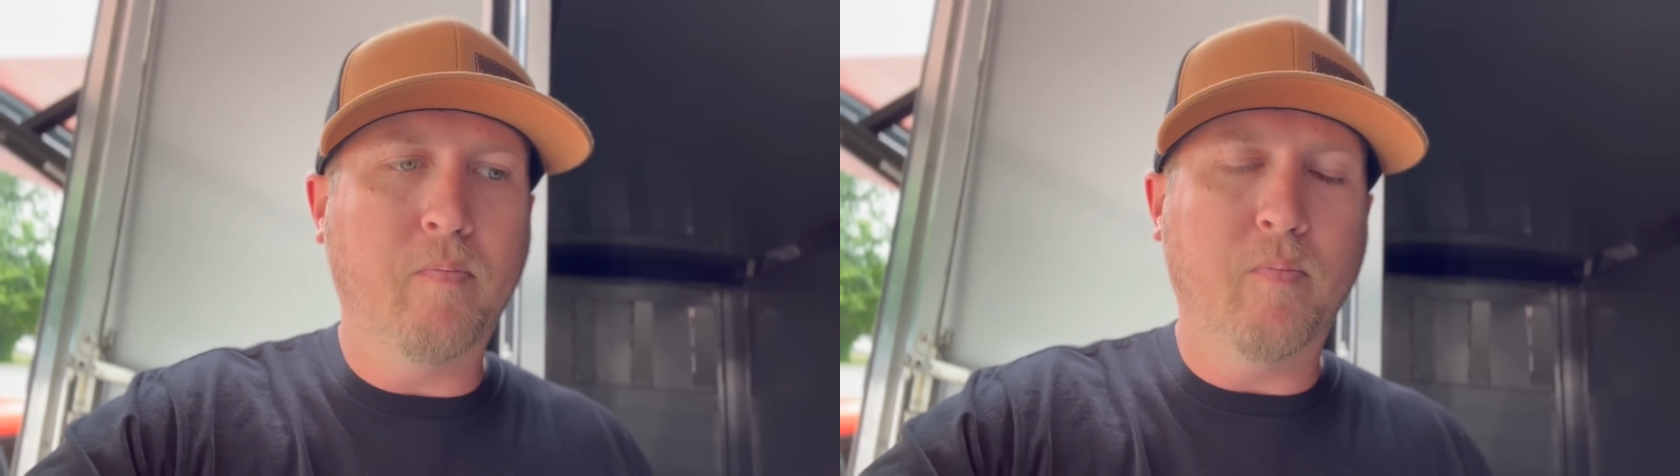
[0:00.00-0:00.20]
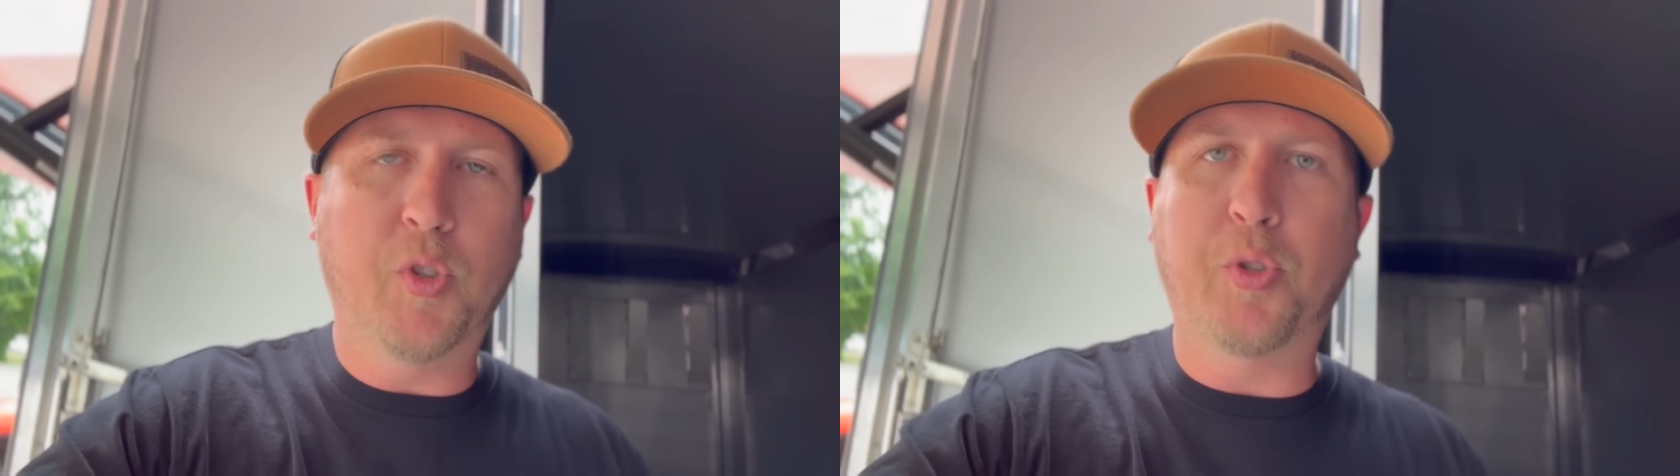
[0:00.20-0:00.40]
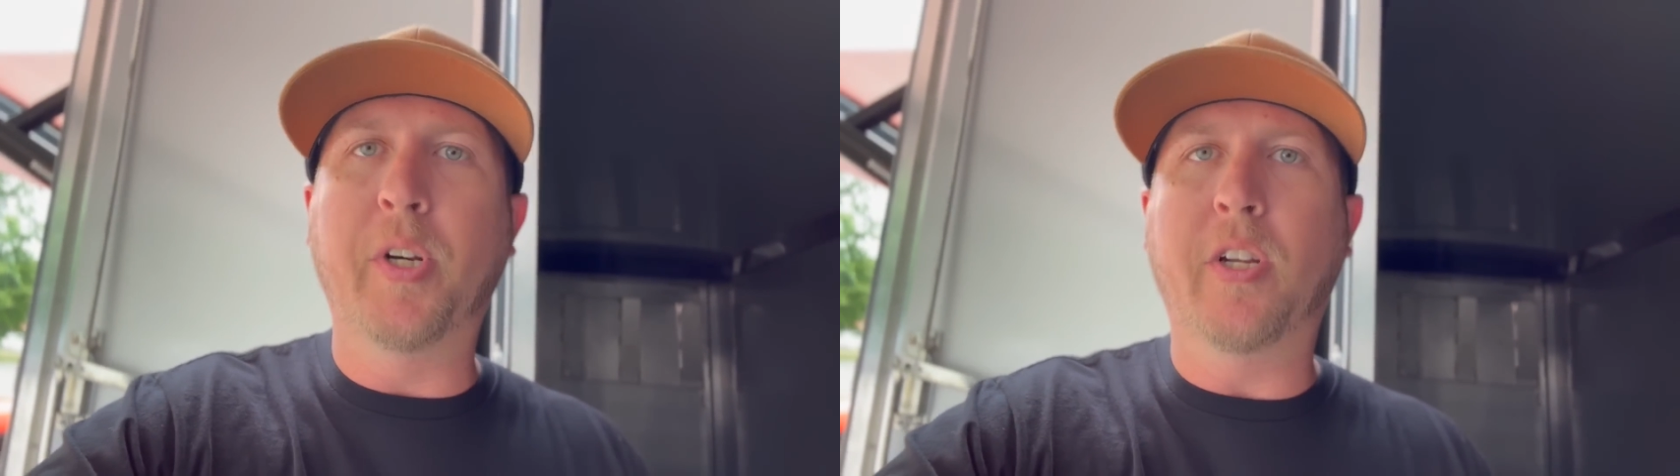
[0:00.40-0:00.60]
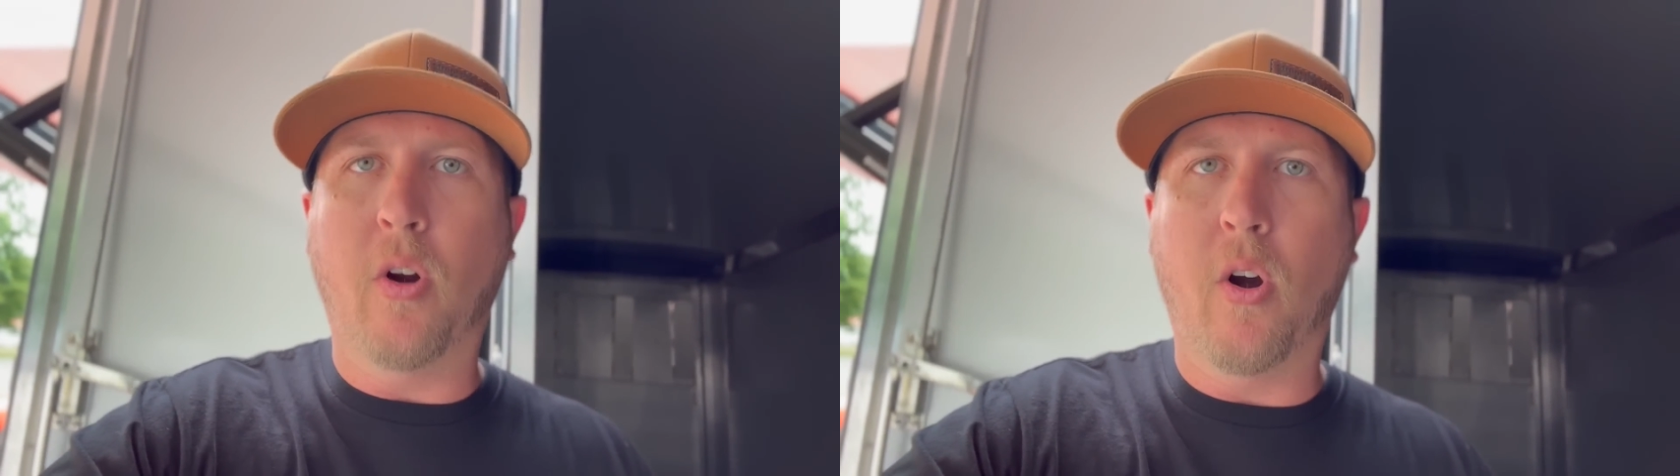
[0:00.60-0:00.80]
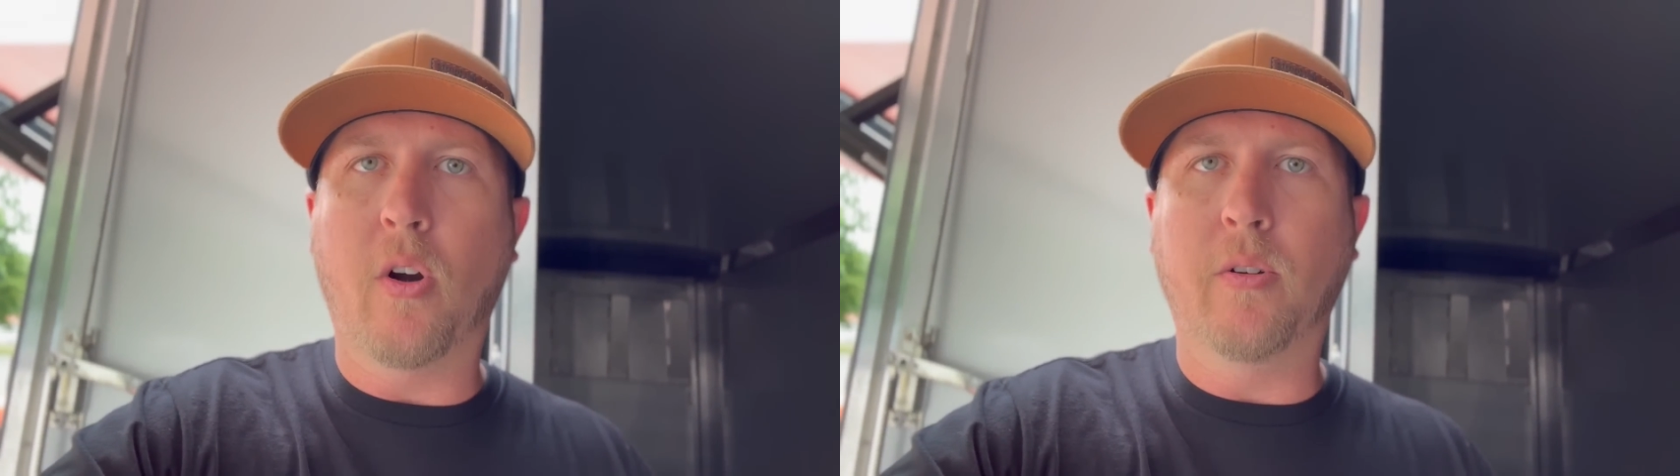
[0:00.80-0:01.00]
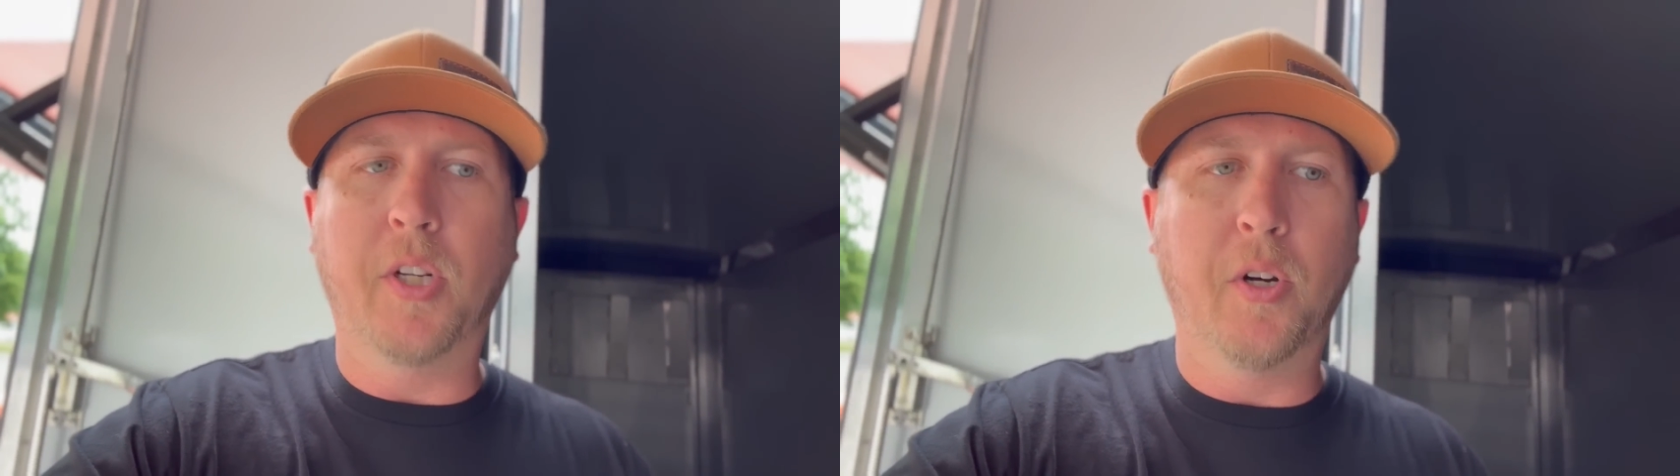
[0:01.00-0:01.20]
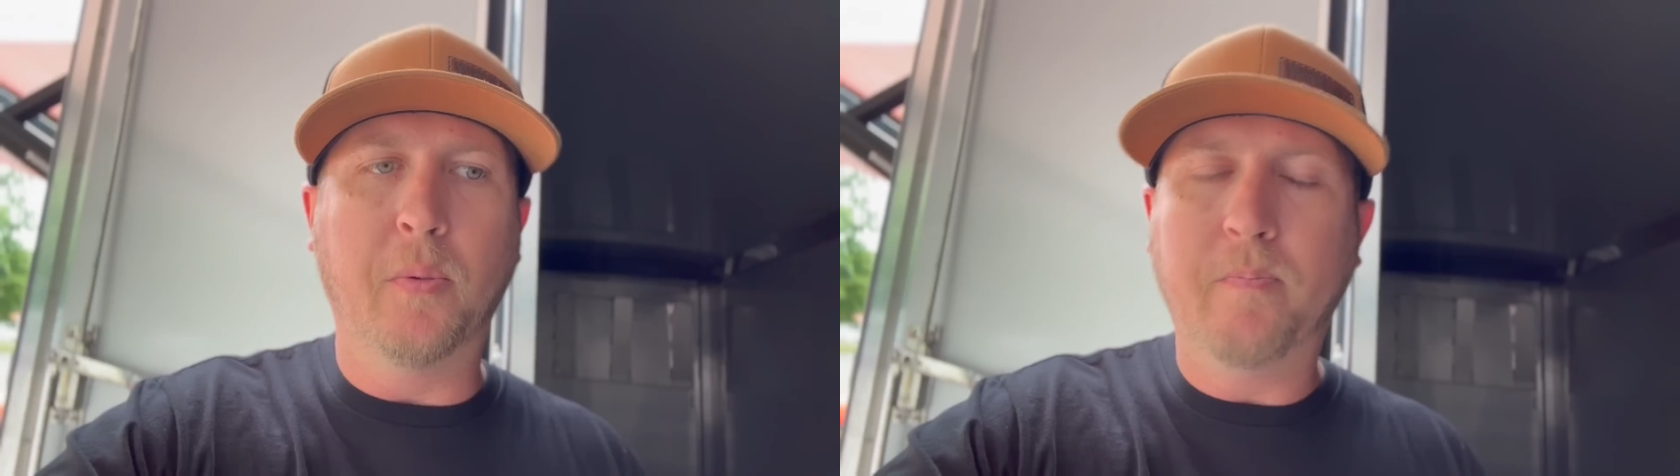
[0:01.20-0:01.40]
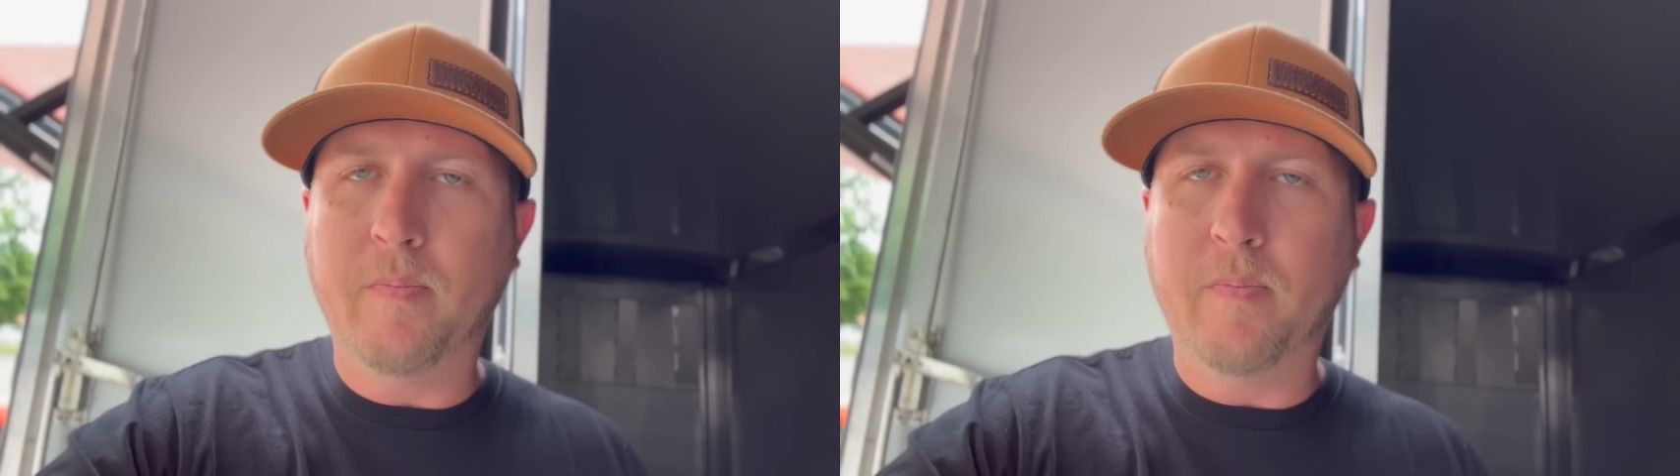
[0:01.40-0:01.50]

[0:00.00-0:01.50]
street car, you know,